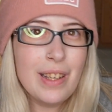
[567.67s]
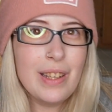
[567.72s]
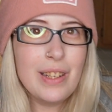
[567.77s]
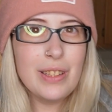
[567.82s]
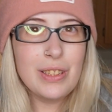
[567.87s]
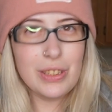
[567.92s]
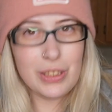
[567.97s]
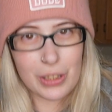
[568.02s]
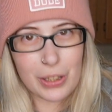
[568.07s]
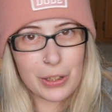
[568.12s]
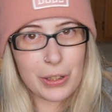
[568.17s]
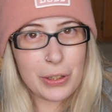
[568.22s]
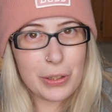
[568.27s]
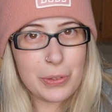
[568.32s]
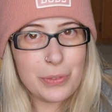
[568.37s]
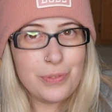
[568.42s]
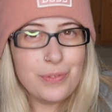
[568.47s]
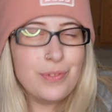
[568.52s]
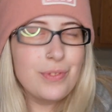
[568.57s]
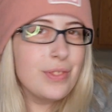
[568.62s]

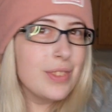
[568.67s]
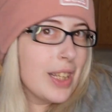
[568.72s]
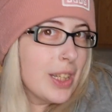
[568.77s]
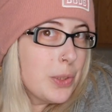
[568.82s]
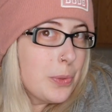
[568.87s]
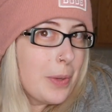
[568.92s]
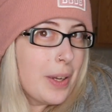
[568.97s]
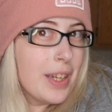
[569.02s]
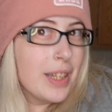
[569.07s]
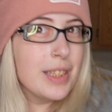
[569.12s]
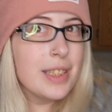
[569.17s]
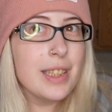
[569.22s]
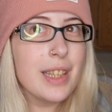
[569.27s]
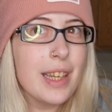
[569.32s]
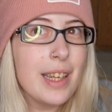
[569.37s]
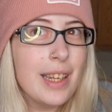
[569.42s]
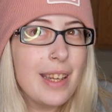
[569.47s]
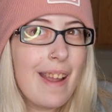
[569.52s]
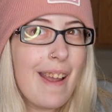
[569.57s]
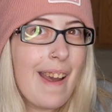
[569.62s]
So that's why I
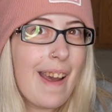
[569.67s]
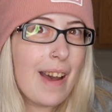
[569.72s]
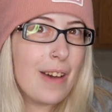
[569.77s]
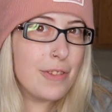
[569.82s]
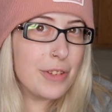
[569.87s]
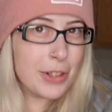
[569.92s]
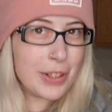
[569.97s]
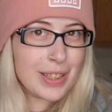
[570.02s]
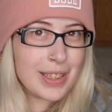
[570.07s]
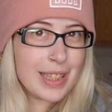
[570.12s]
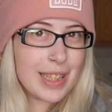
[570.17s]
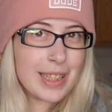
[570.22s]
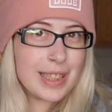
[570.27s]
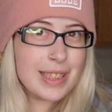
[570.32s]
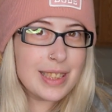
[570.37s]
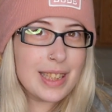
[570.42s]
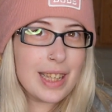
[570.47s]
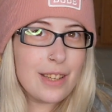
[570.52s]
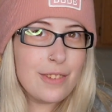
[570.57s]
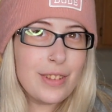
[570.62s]
say have a great
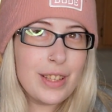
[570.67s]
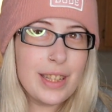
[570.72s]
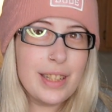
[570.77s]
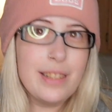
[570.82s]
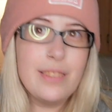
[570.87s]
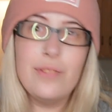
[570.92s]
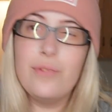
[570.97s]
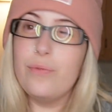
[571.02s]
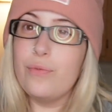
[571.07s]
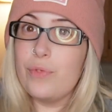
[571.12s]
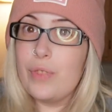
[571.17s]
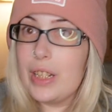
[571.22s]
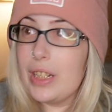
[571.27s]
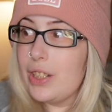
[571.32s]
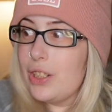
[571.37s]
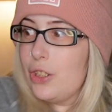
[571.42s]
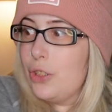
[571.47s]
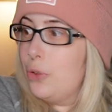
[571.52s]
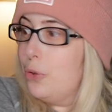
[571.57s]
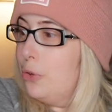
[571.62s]
Thanksgiving.
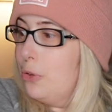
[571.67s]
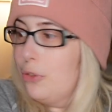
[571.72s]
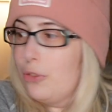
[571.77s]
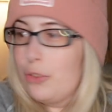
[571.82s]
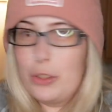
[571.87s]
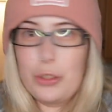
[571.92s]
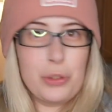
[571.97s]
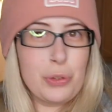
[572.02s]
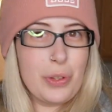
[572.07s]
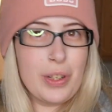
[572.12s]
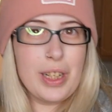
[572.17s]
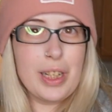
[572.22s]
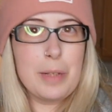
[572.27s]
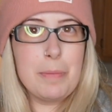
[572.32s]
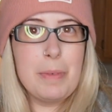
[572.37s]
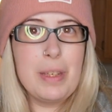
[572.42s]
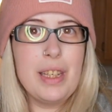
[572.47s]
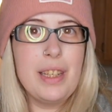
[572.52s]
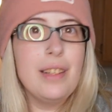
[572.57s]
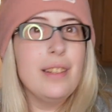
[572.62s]
Thank you for joining
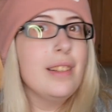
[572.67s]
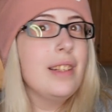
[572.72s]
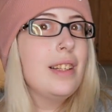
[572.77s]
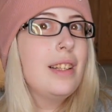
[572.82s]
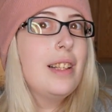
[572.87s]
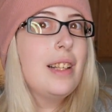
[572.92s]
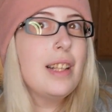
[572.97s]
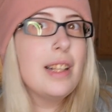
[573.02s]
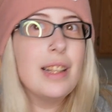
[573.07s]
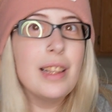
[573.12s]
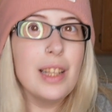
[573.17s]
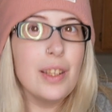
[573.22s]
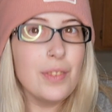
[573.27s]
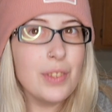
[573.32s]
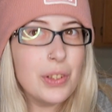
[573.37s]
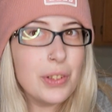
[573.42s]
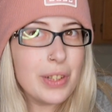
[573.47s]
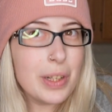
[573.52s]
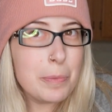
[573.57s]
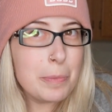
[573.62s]
me. Let me
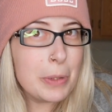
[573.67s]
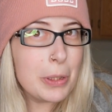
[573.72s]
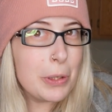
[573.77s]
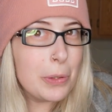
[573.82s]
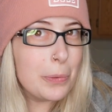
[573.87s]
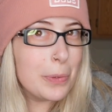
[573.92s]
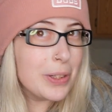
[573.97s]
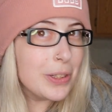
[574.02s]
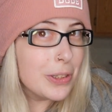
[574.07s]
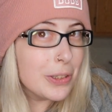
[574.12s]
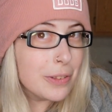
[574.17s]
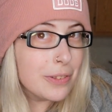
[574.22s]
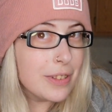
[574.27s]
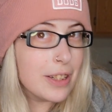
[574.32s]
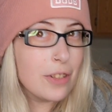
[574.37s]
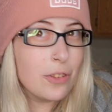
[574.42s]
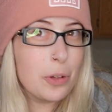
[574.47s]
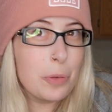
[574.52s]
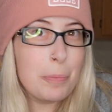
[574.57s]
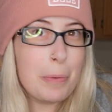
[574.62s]
know down below what your
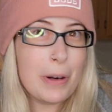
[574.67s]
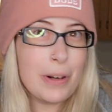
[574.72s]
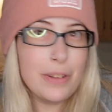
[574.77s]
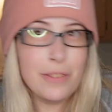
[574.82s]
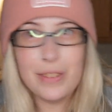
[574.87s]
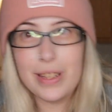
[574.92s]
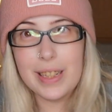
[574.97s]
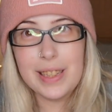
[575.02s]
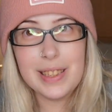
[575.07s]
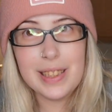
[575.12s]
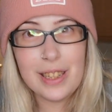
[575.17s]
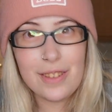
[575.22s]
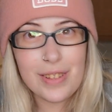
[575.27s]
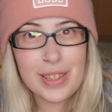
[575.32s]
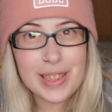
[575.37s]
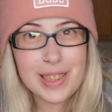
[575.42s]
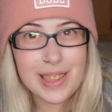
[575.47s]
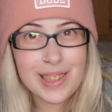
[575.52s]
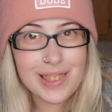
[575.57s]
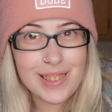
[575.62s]
favorite part of
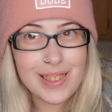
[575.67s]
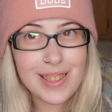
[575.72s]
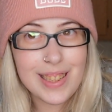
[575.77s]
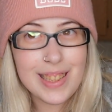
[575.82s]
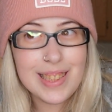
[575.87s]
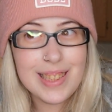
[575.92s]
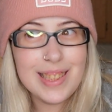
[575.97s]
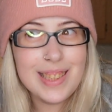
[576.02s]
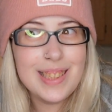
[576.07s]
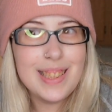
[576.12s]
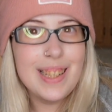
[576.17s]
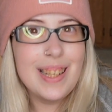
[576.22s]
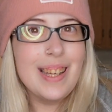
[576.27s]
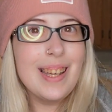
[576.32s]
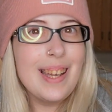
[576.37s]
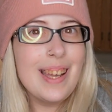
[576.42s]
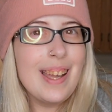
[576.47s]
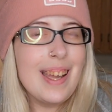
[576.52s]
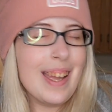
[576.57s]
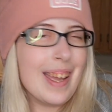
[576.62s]
Thanksgiving dinner is,
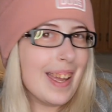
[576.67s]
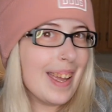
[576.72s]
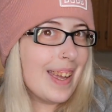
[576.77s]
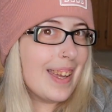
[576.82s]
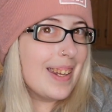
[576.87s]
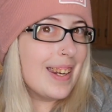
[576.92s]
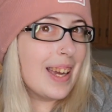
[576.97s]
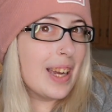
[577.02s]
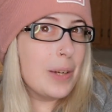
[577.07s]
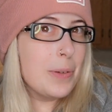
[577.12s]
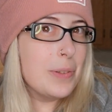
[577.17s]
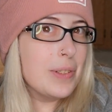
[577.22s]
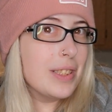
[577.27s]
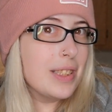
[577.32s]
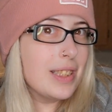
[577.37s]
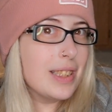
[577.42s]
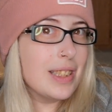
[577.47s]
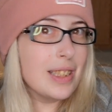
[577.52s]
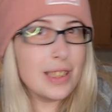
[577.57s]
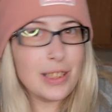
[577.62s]
and I will
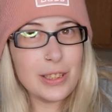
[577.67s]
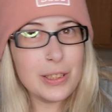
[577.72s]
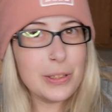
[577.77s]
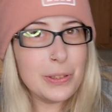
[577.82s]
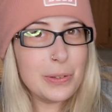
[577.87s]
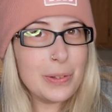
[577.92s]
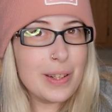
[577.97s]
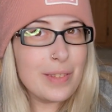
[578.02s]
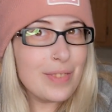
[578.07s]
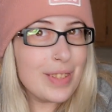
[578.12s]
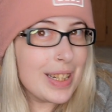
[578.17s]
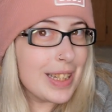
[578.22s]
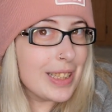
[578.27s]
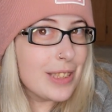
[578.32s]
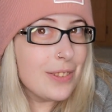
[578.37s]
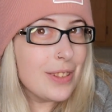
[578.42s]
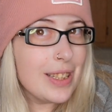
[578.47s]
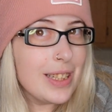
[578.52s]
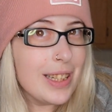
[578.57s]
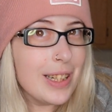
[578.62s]
see you in my next
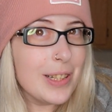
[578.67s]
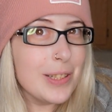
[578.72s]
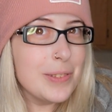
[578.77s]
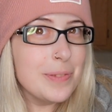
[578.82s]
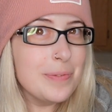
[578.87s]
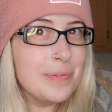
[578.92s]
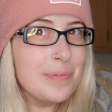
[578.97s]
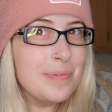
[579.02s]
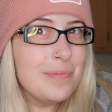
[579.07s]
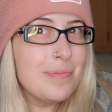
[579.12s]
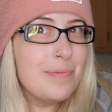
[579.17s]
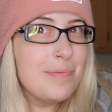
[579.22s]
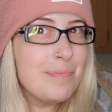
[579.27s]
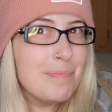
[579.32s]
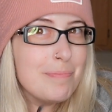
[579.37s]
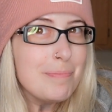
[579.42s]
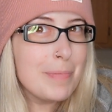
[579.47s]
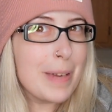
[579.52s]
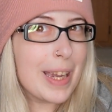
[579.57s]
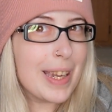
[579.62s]
video.
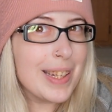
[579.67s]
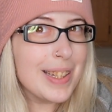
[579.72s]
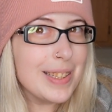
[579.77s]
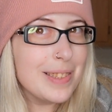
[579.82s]
Bye.